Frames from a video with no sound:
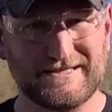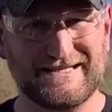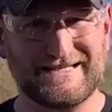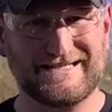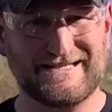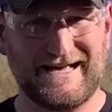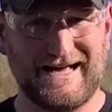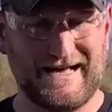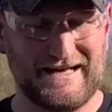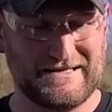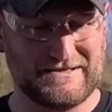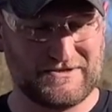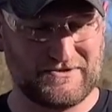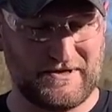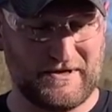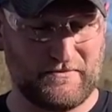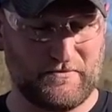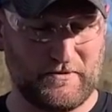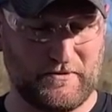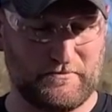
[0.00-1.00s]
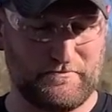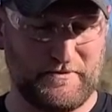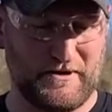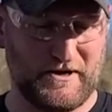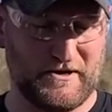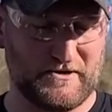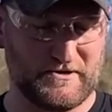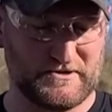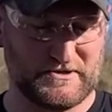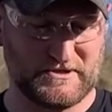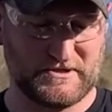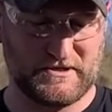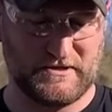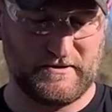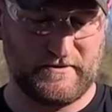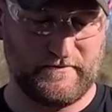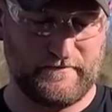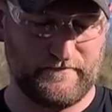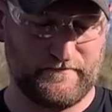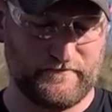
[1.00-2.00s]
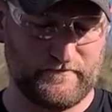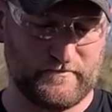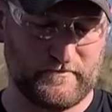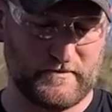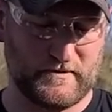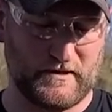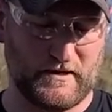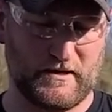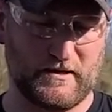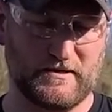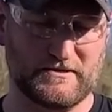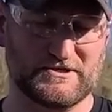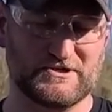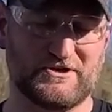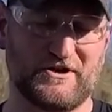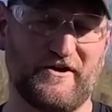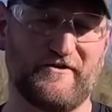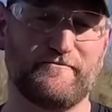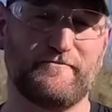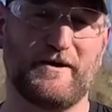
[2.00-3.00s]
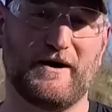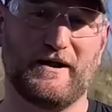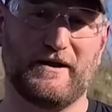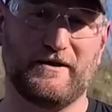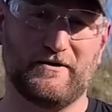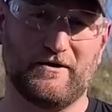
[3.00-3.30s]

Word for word: designed so that it would pierce a soft body